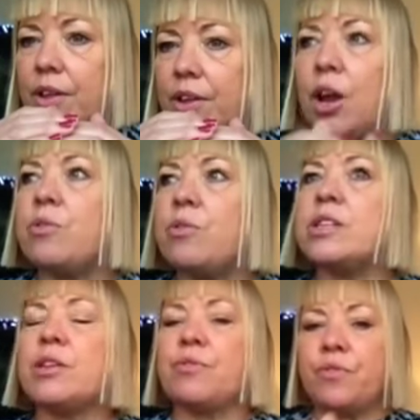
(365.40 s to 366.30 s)
know, the,
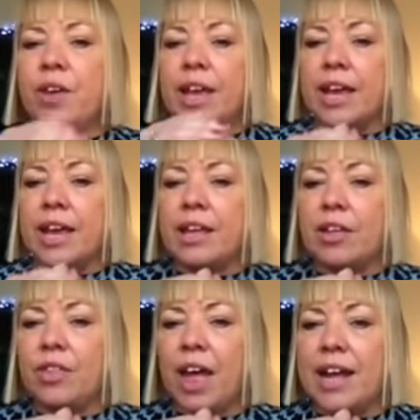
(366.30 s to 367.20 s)
the fear
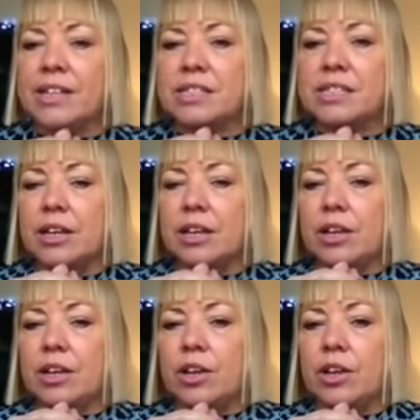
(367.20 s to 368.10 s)
that
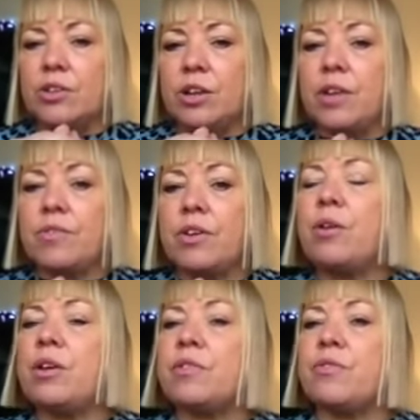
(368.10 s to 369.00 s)
you don't even know
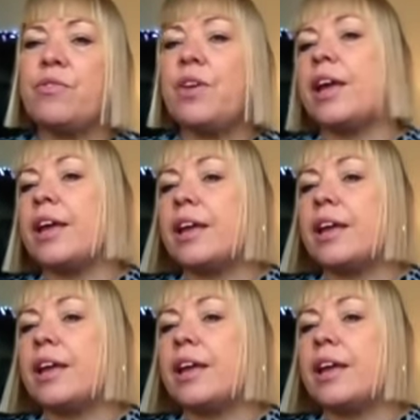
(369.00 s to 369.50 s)
you're in fear.